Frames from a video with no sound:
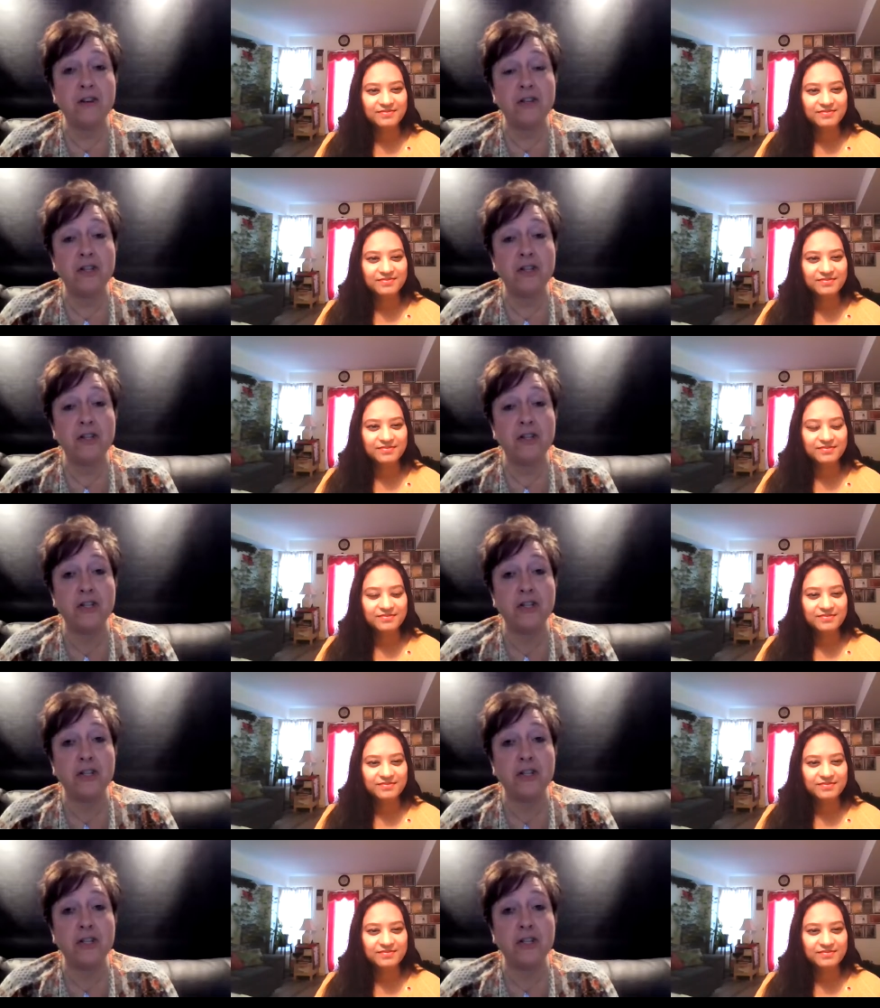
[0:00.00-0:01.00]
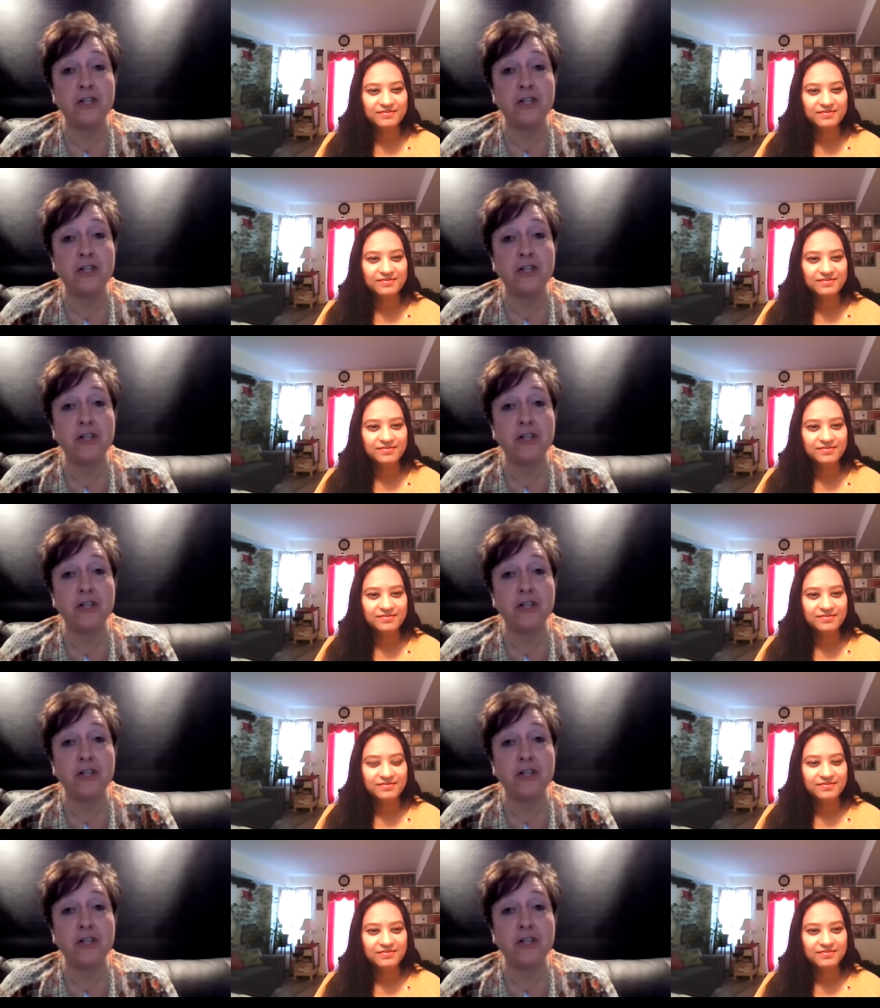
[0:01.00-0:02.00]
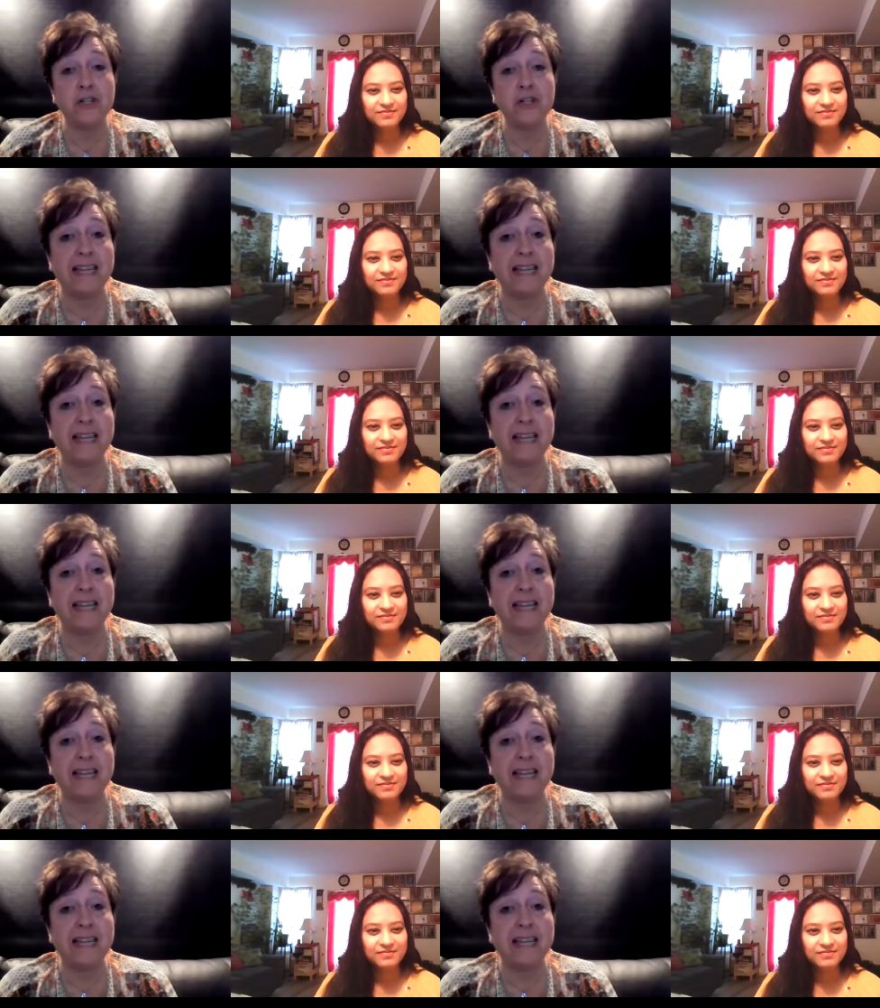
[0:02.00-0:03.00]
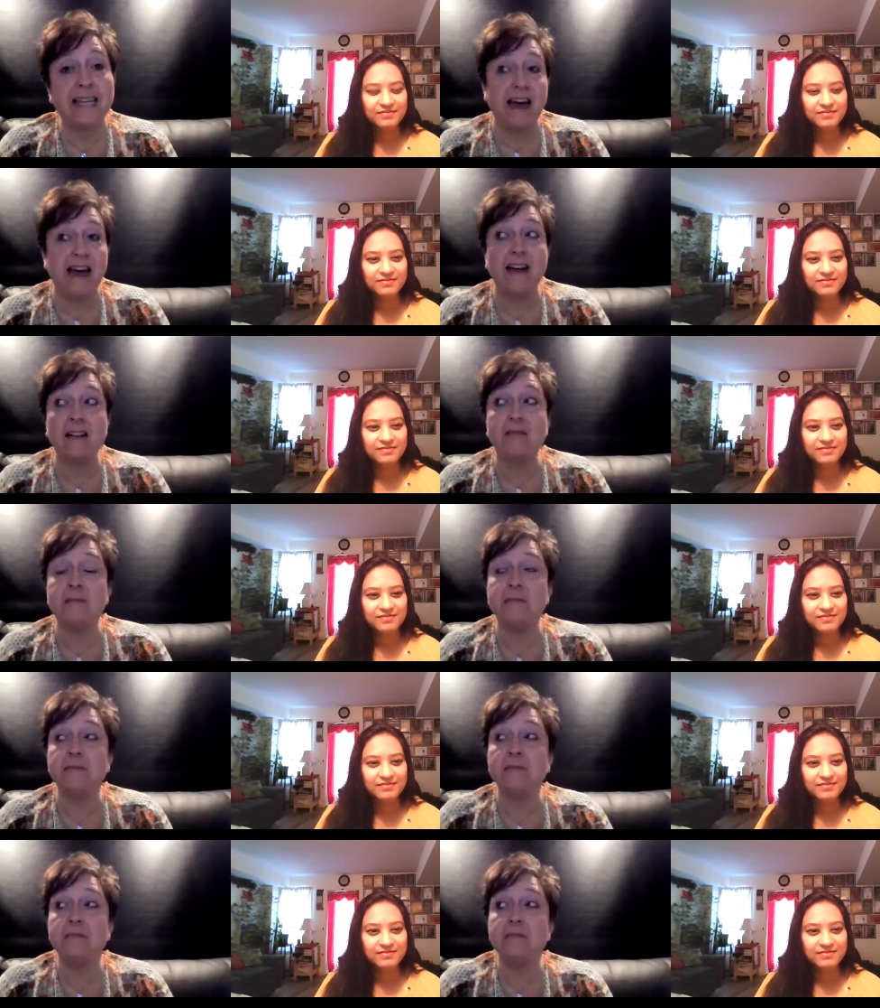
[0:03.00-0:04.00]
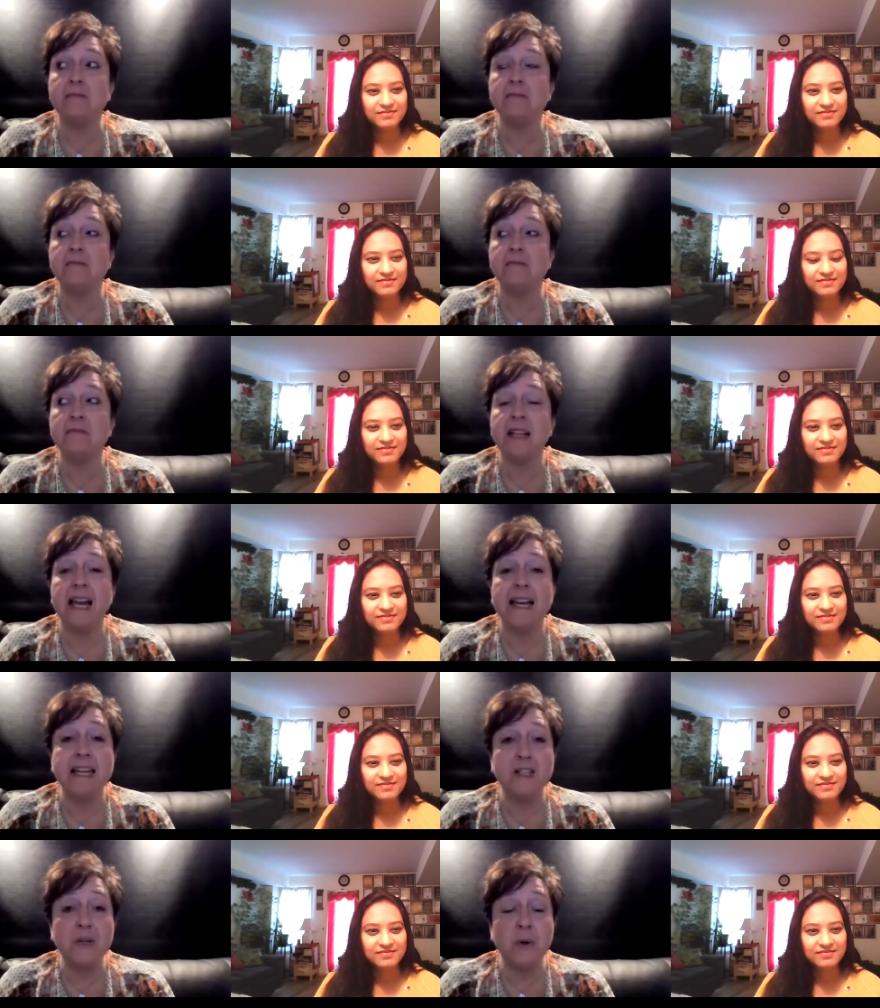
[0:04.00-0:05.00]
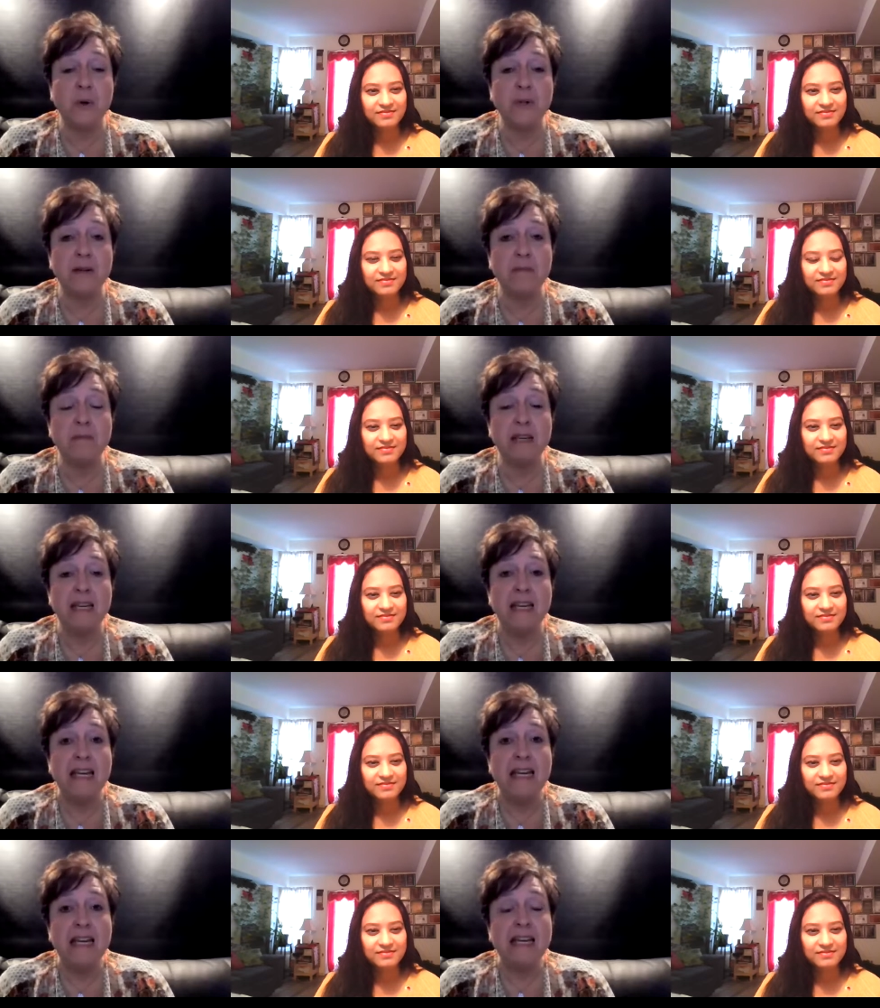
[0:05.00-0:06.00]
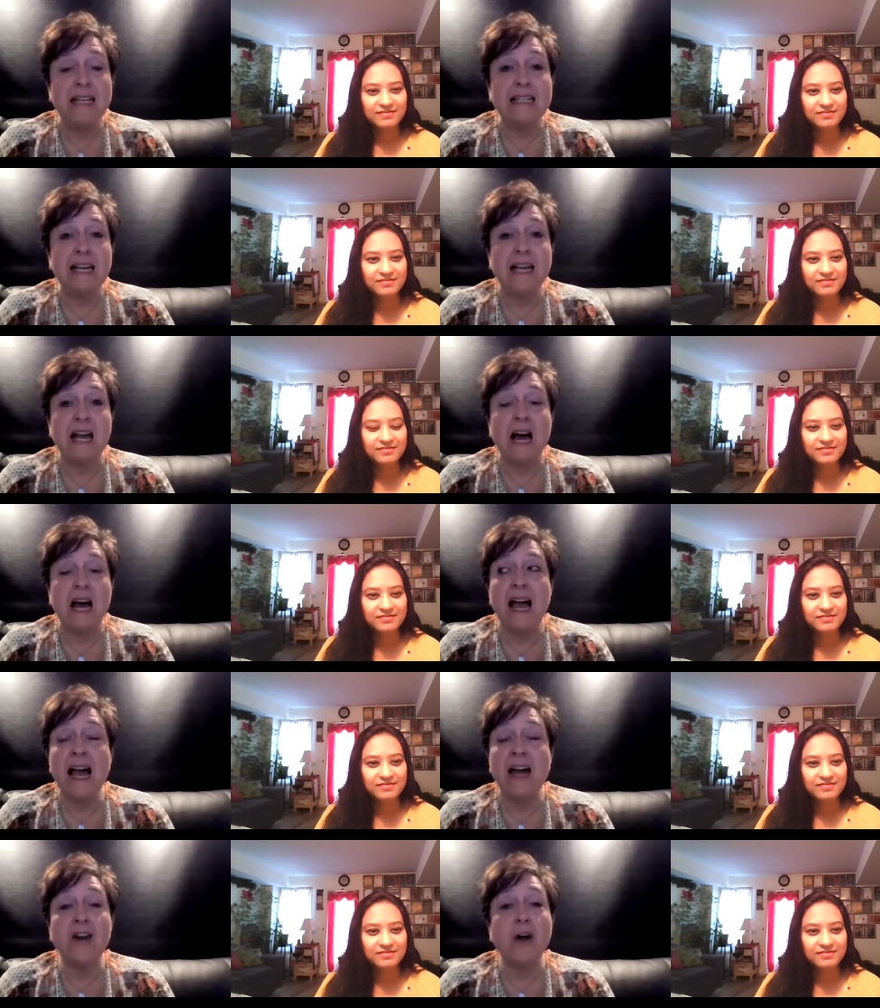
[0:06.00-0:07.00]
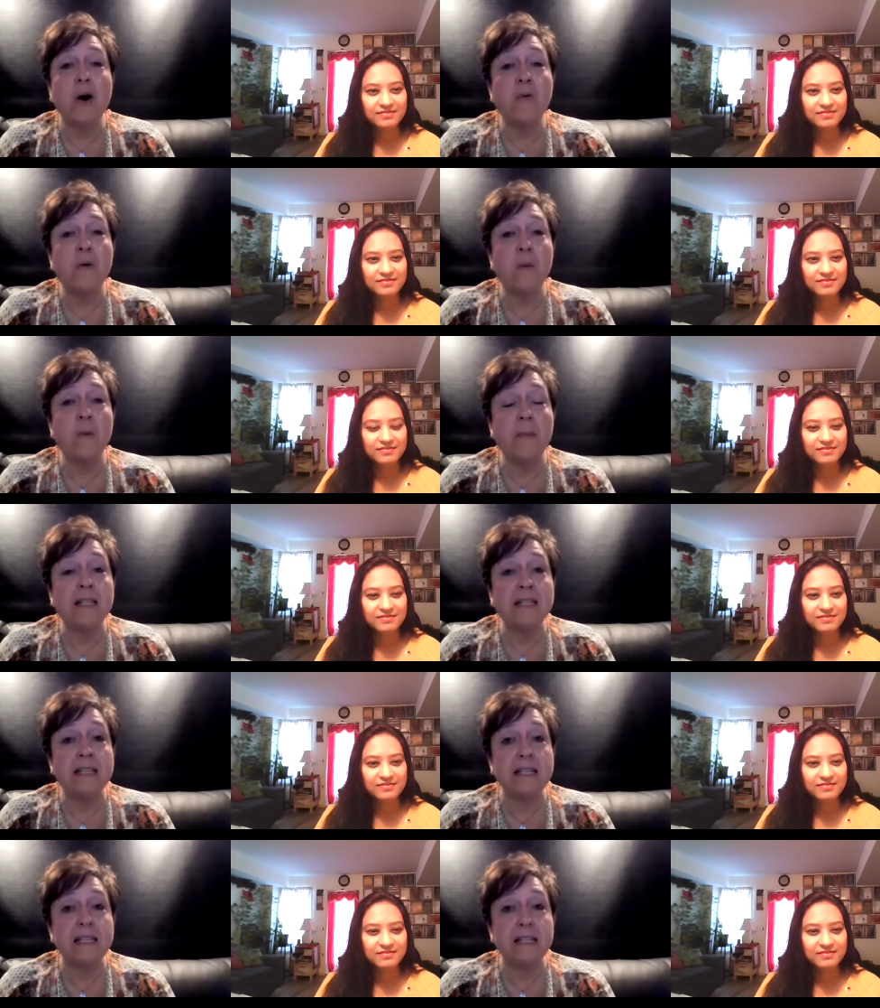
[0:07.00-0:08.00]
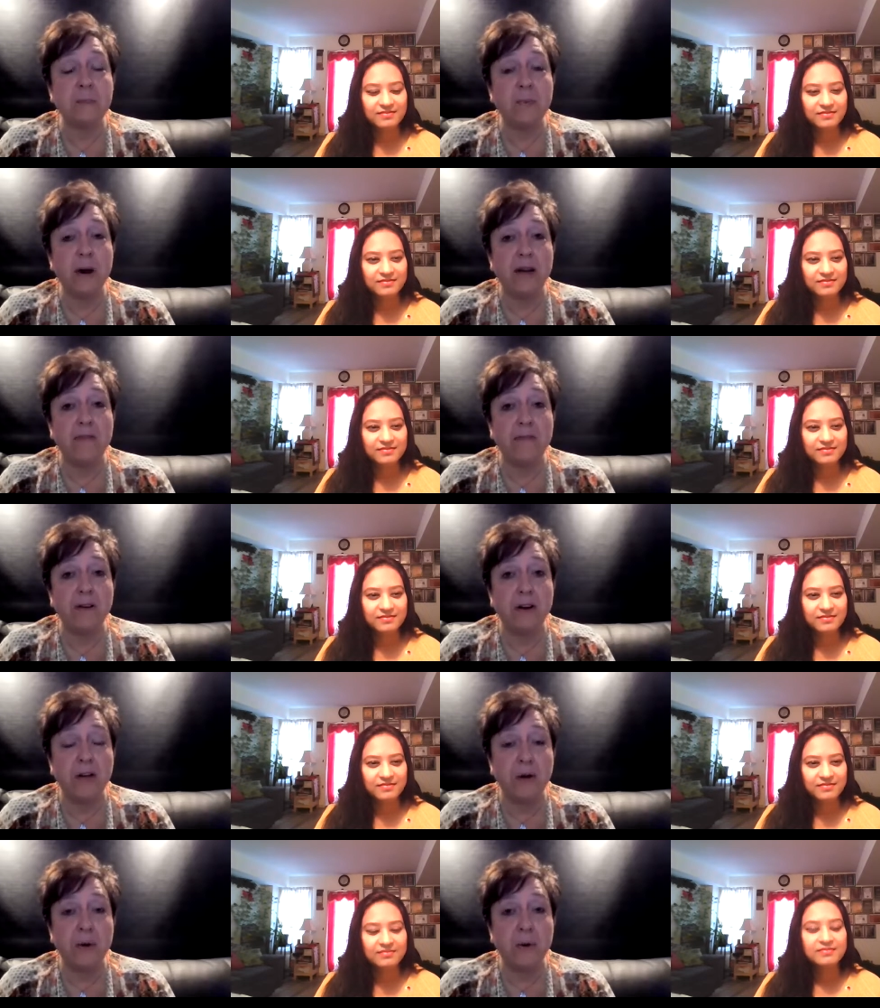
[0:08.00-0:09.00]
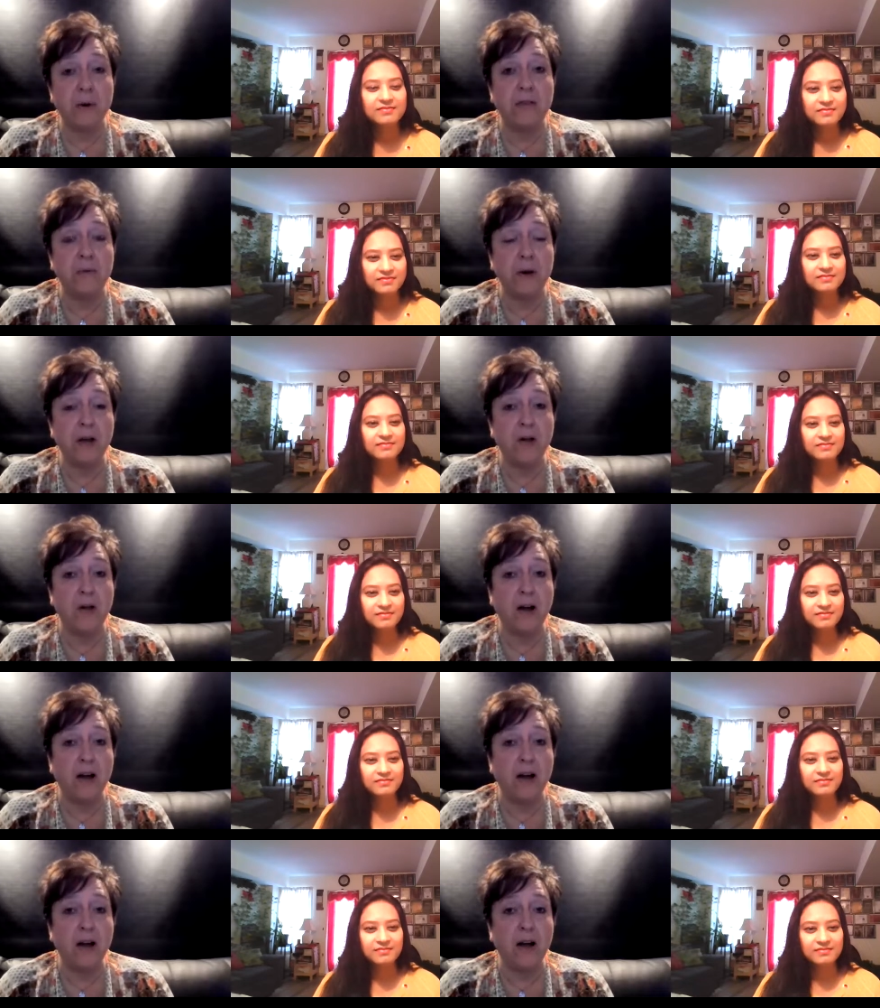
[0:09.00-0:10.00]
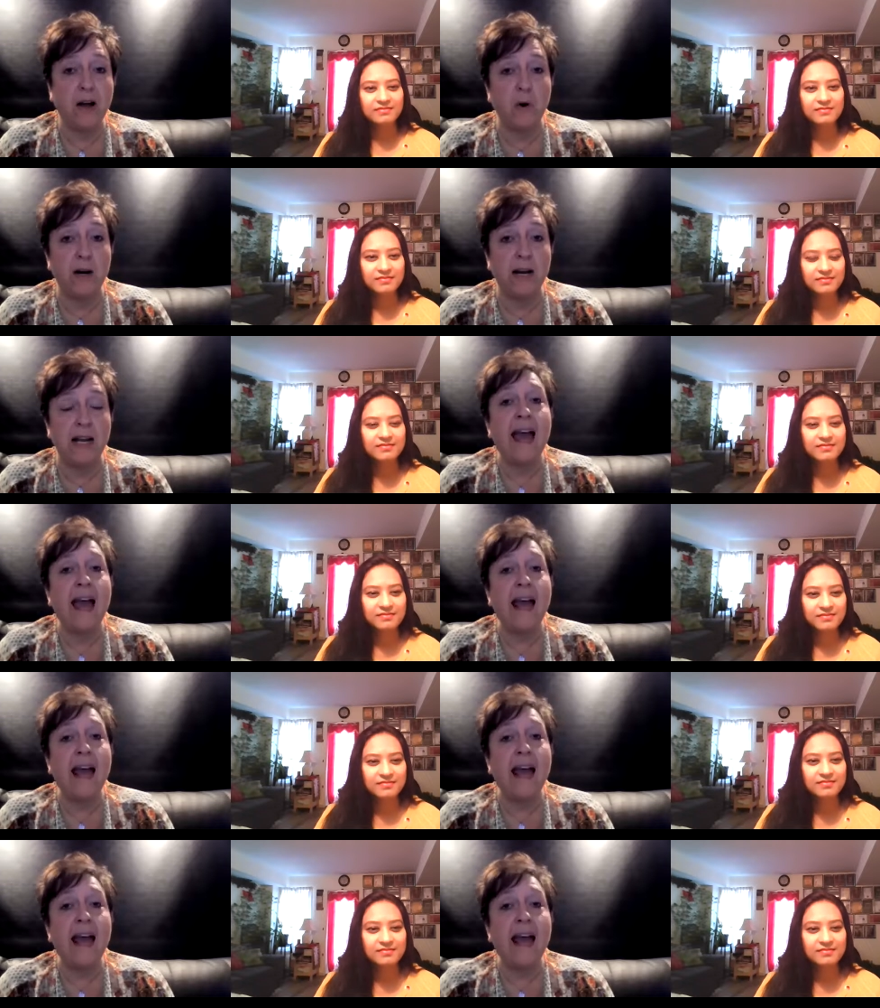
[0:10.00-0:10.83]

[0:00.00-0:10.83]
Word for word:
Speaker 1: stood up and he said, What was the date of that? And he told him, He said, I had an overwhelming sense to pray for you at three o'clock in the morning.